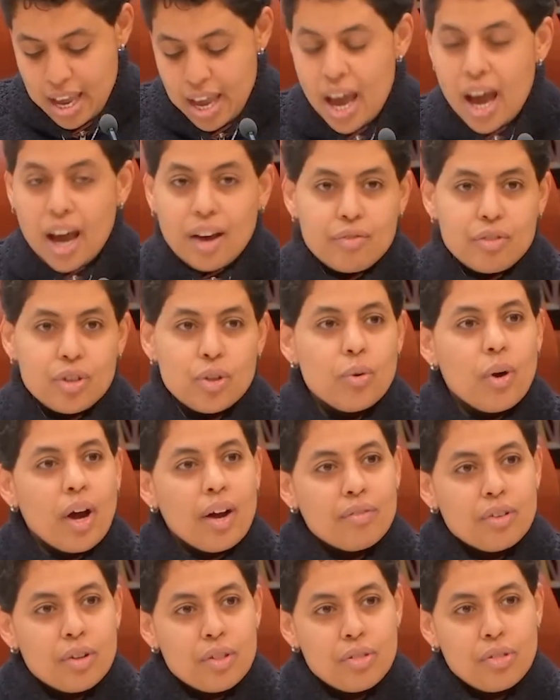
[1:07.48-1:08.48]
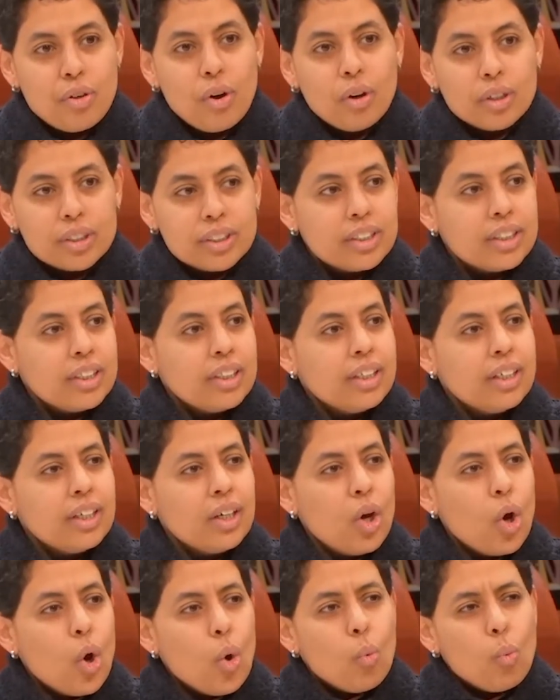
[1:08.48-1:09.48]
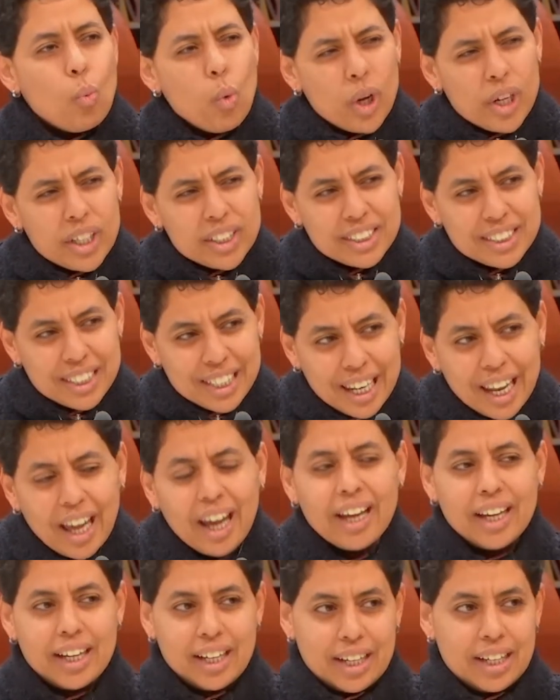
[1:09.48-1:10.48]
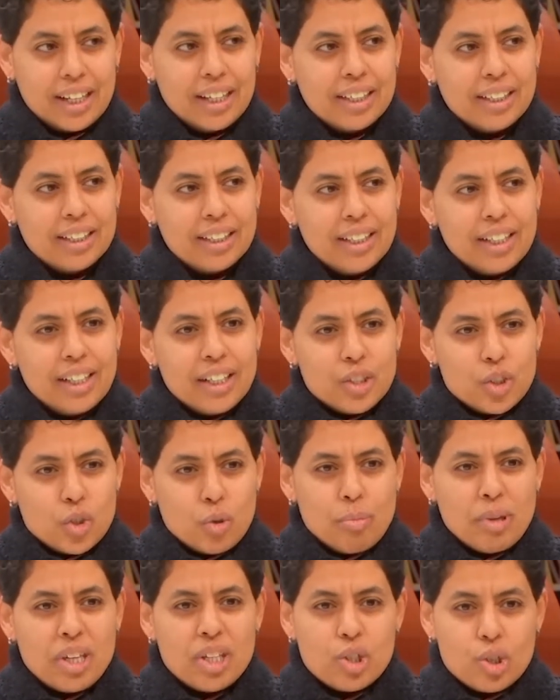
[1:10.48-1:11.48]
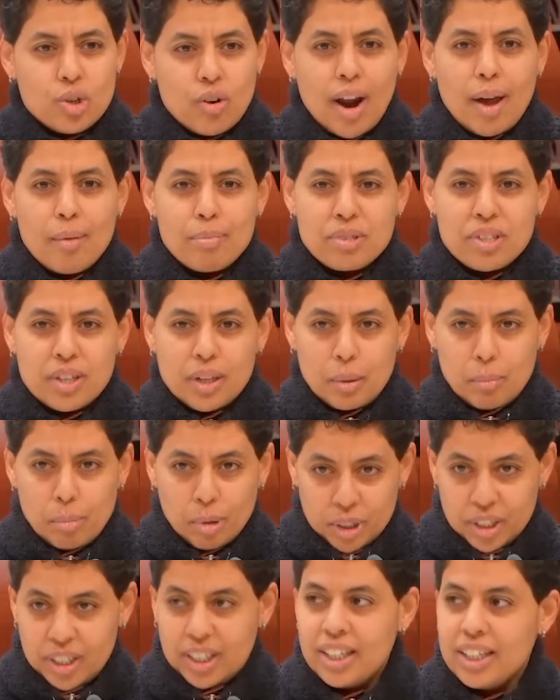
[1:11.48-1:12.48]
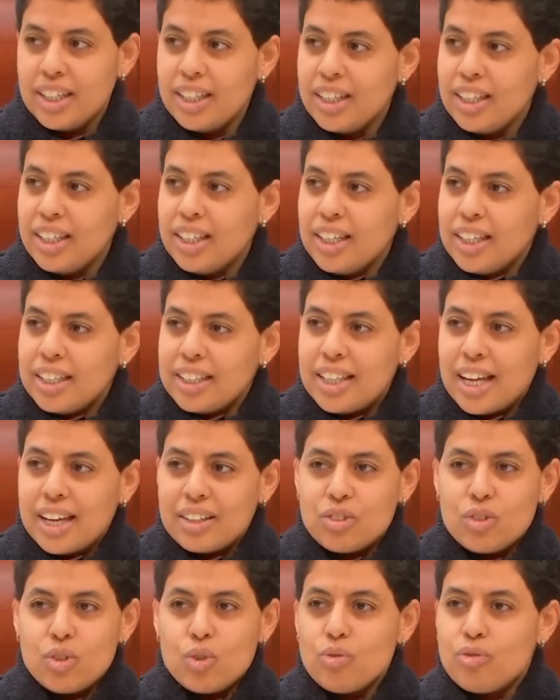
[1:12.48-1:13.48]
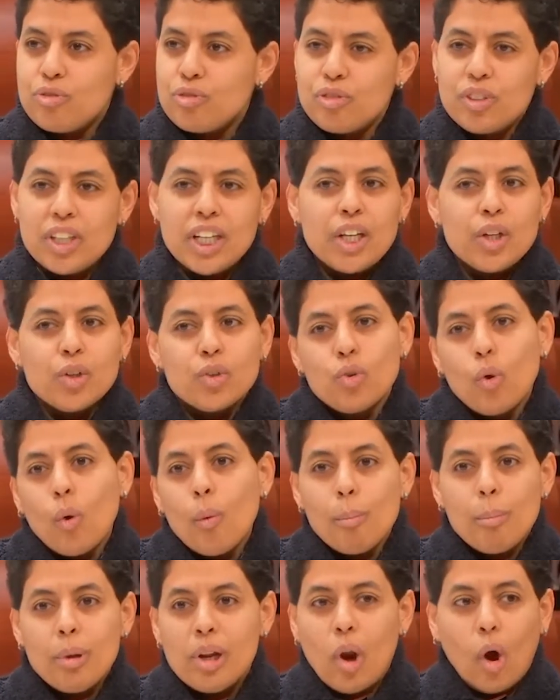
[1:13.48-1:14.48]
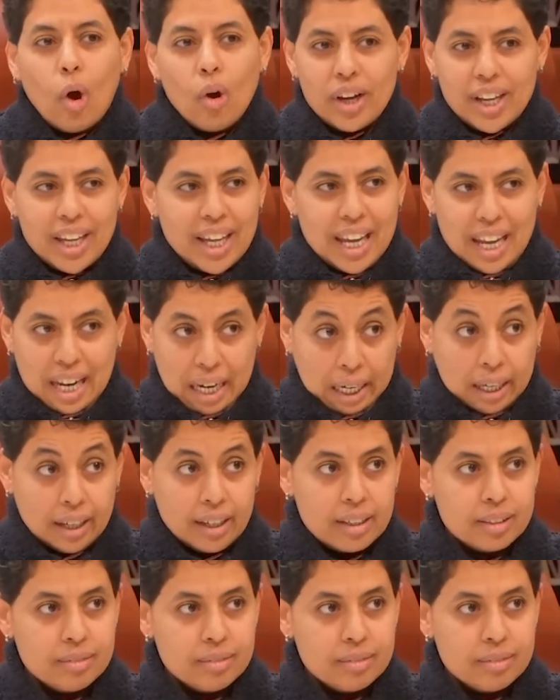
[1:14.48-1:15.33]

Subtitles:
Have you ever thought what it's like to be trapped in a body that you feel you don't belong in?